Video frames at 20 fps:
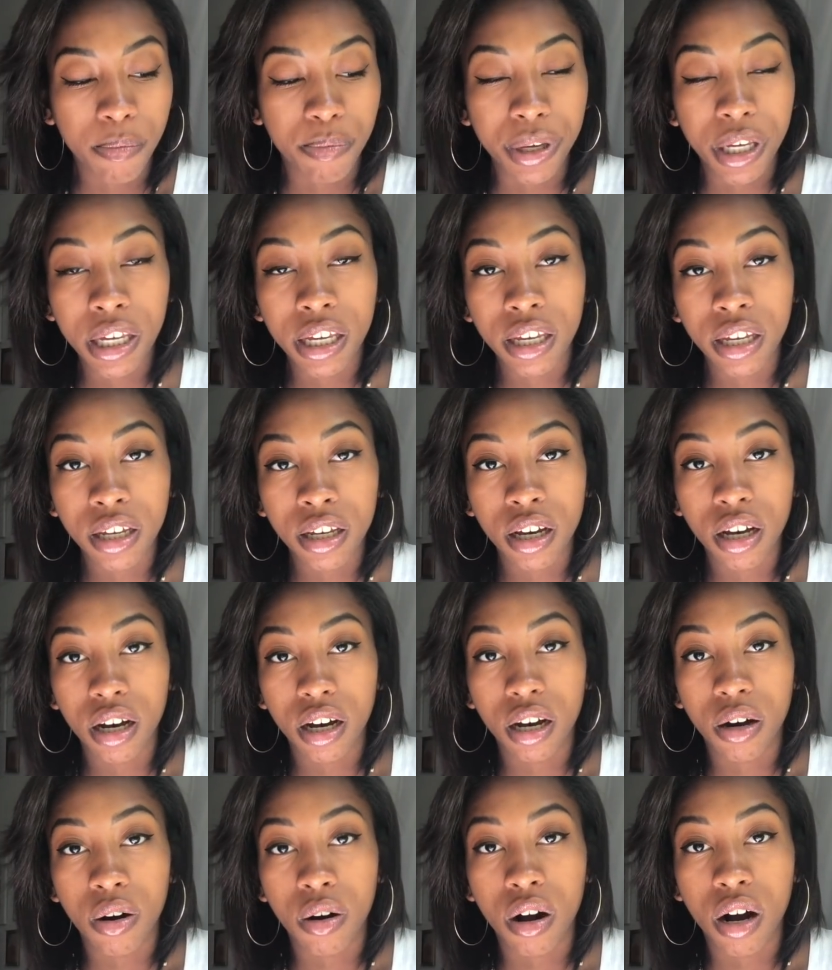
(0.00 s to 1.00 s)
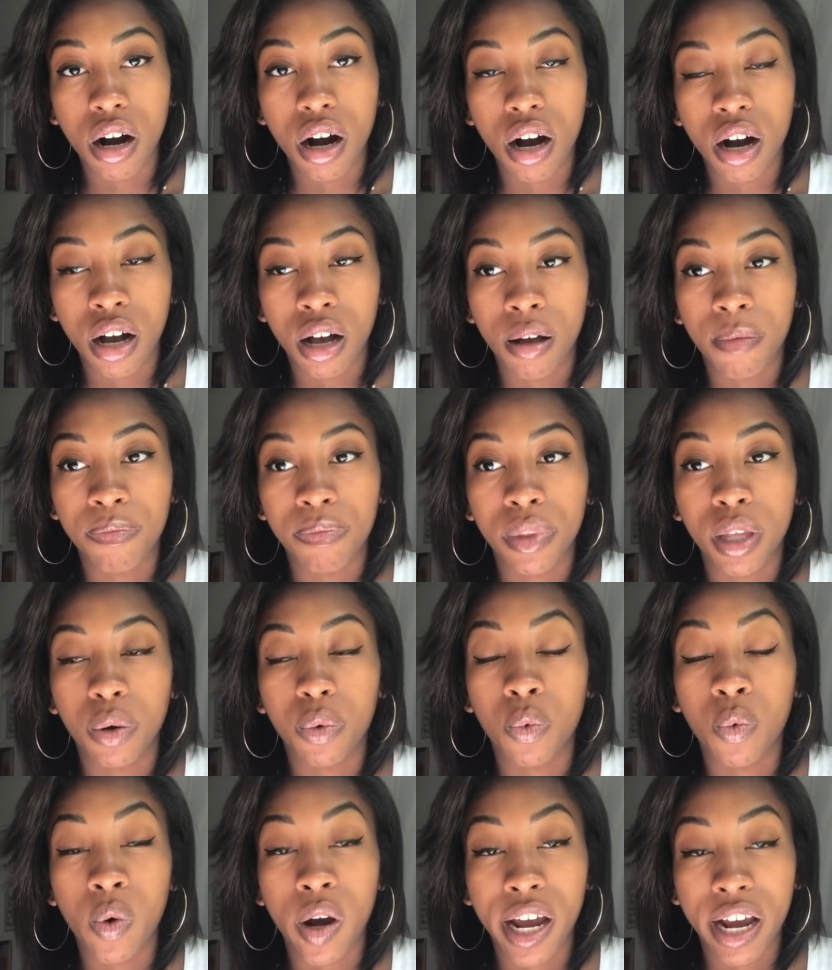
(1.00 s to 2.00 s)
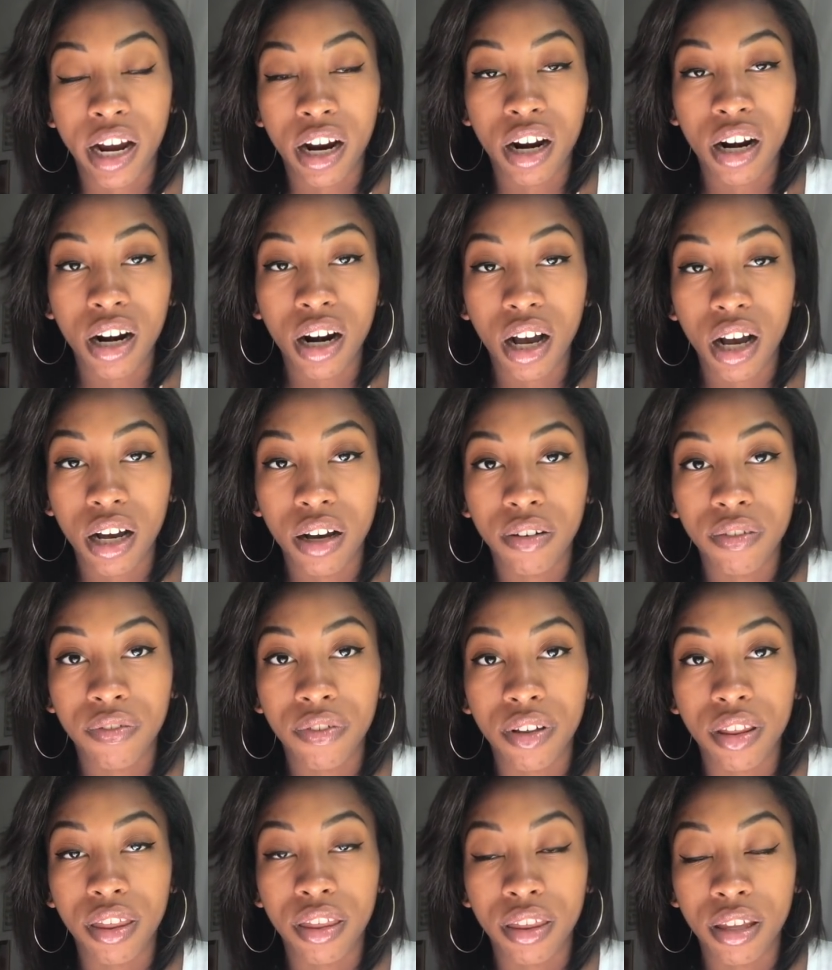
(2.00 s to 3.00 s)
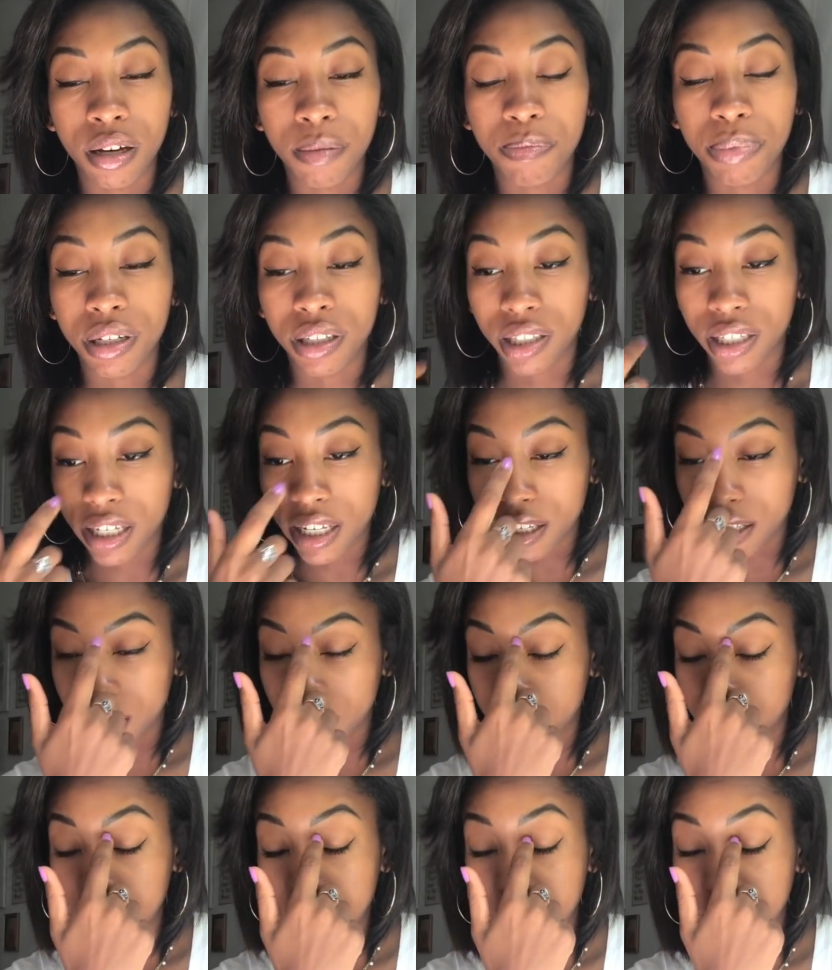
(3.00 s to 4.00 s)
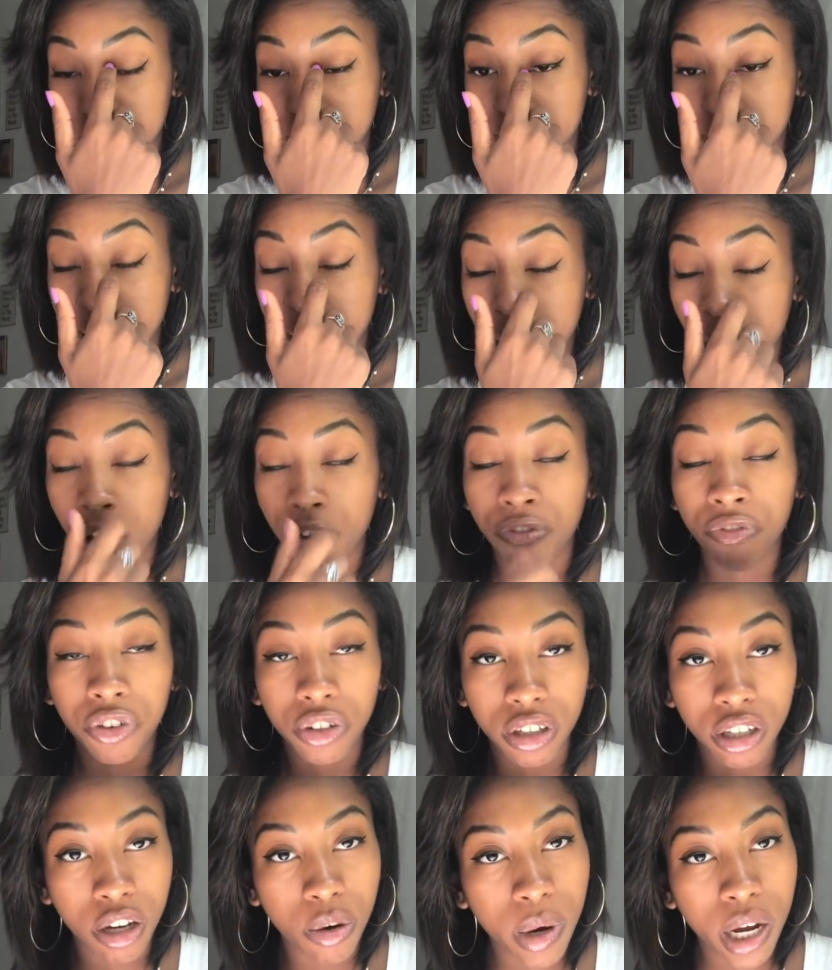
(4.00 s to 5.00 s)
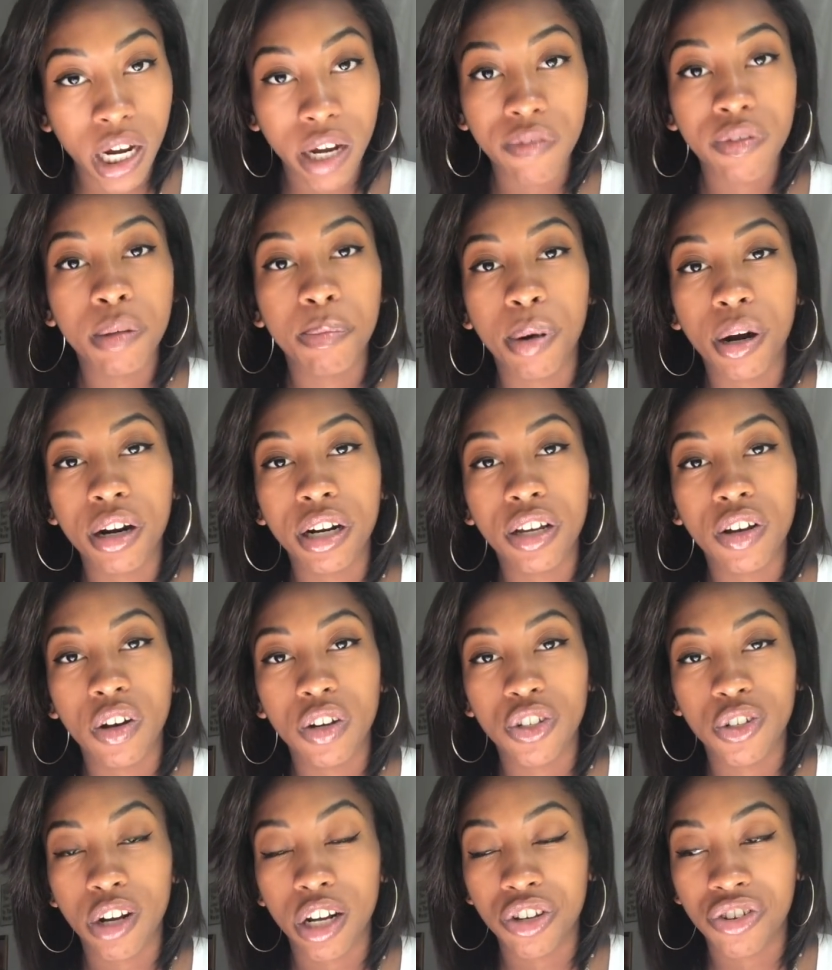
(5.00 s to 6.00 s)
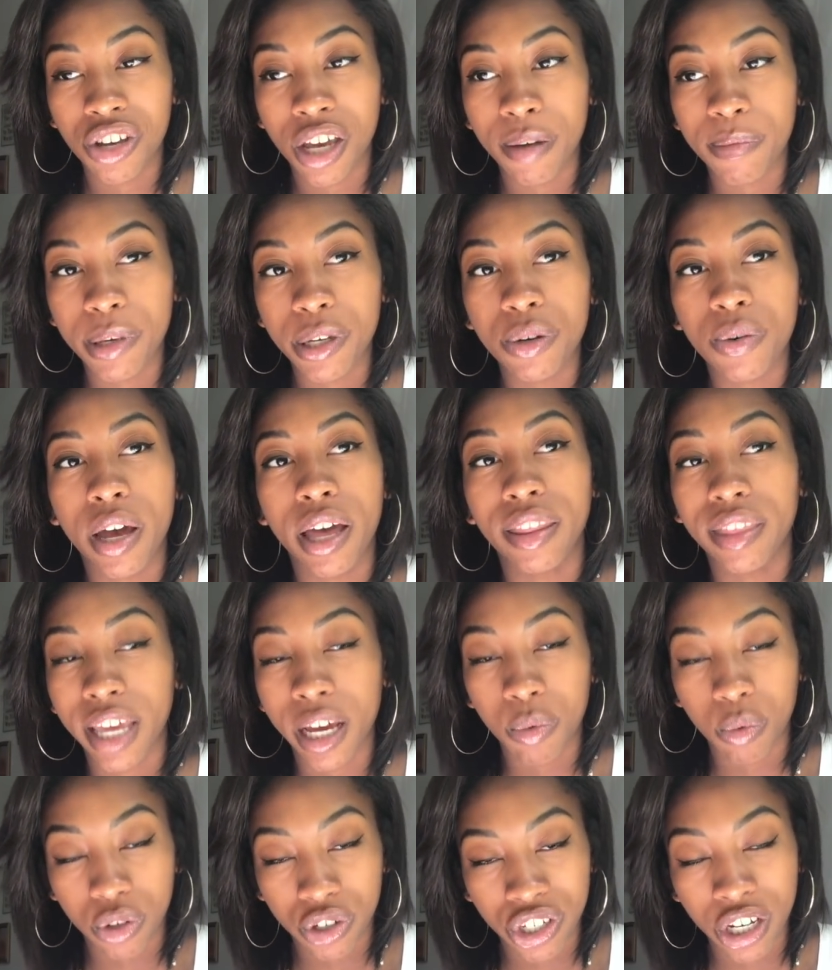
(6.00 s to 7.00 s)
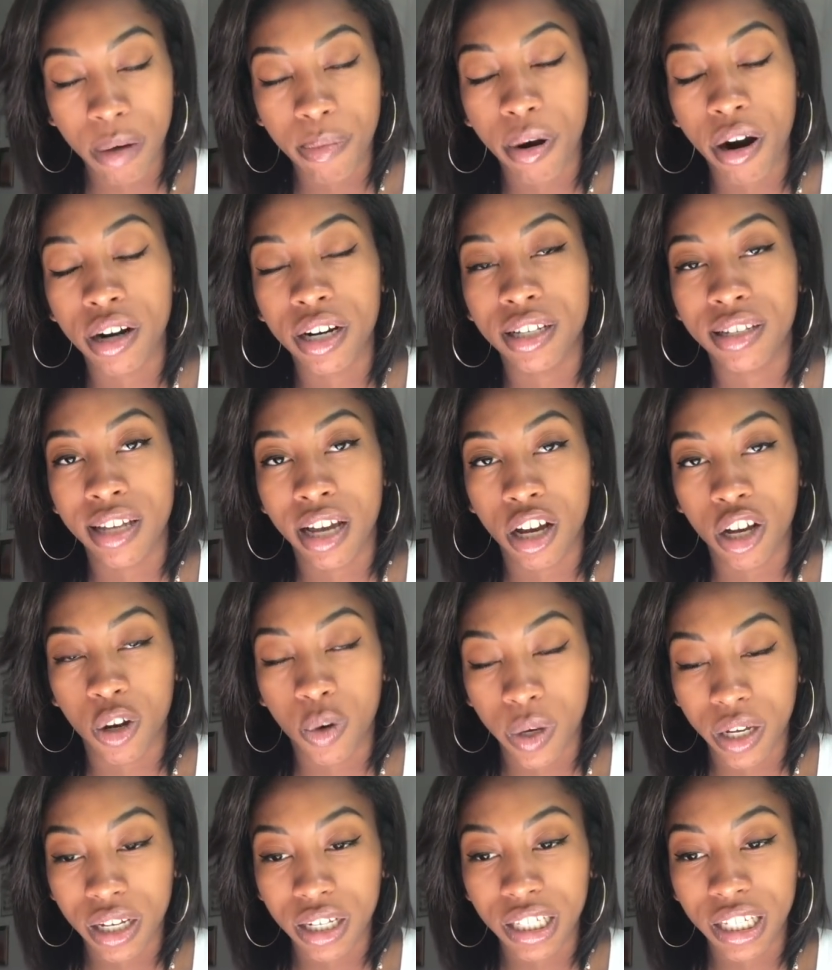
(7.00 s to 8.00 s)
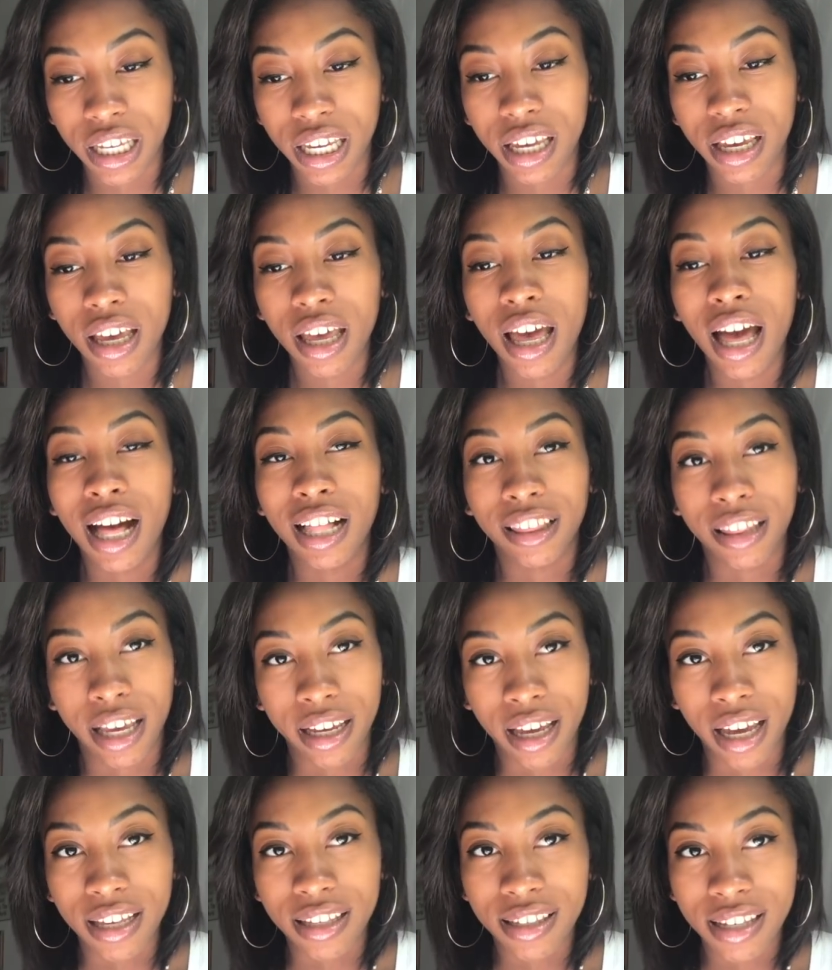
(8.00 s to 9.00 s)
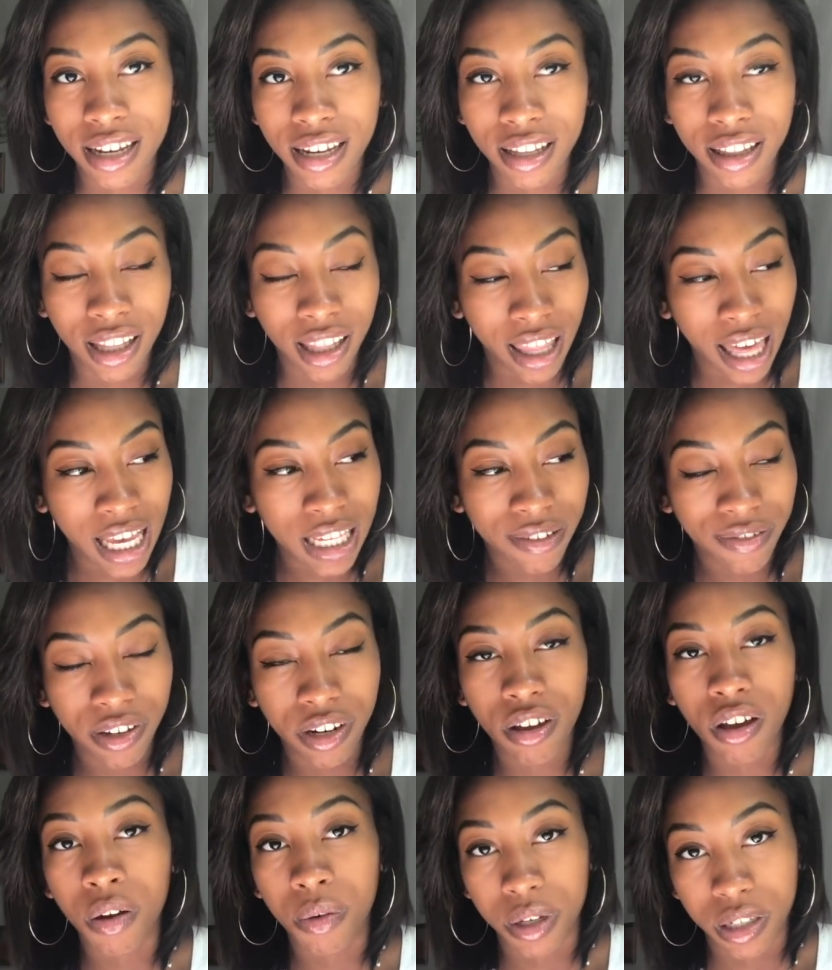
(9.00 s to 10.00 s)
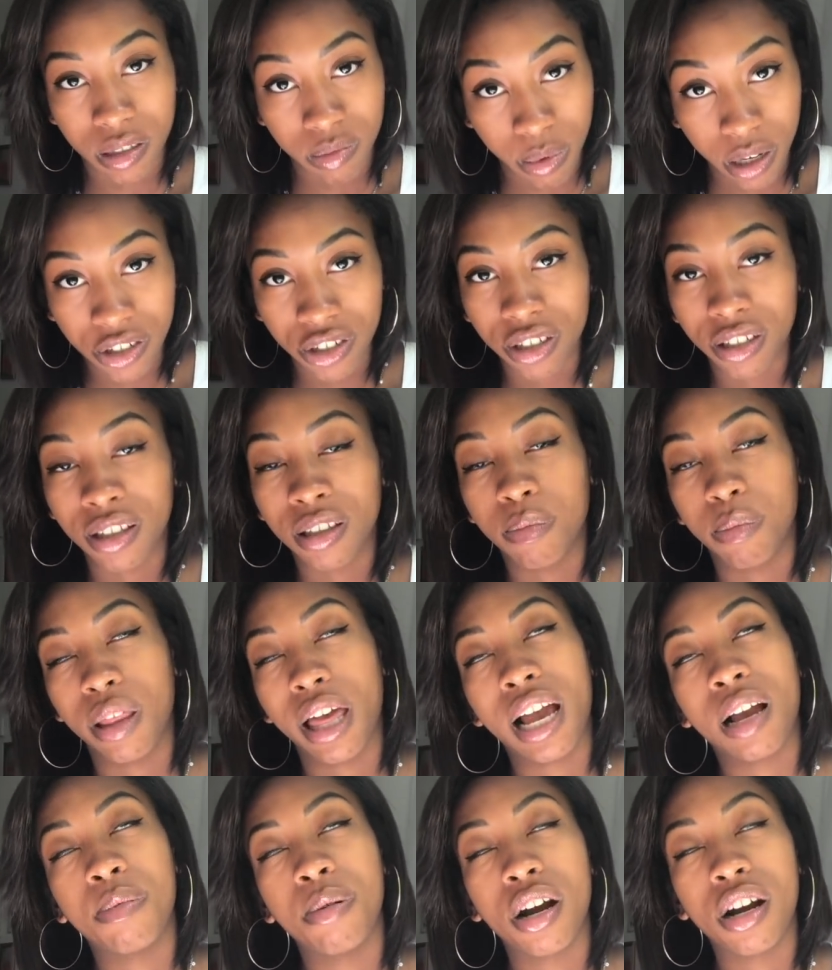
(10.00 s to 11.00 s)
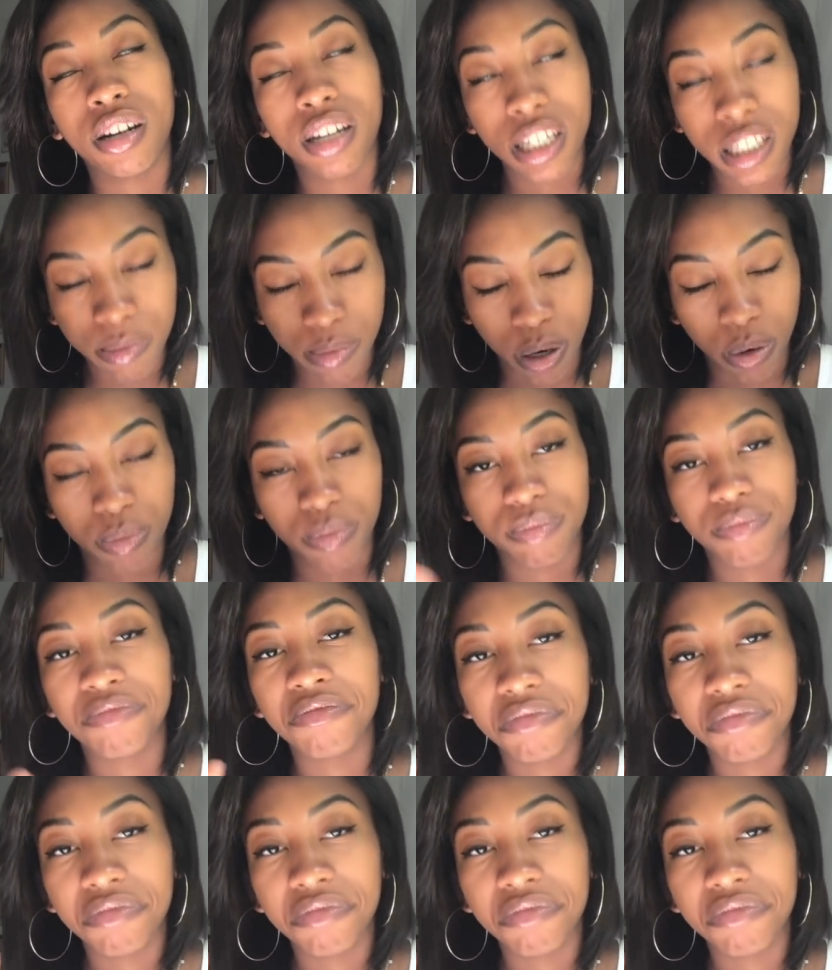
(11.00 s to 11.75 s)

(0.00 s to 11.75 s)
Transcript: Be um, aware of the police because they are fully aware of the party culture at JMU and they will shut parties down quickly. Like I said in the last video, especially the black parties, but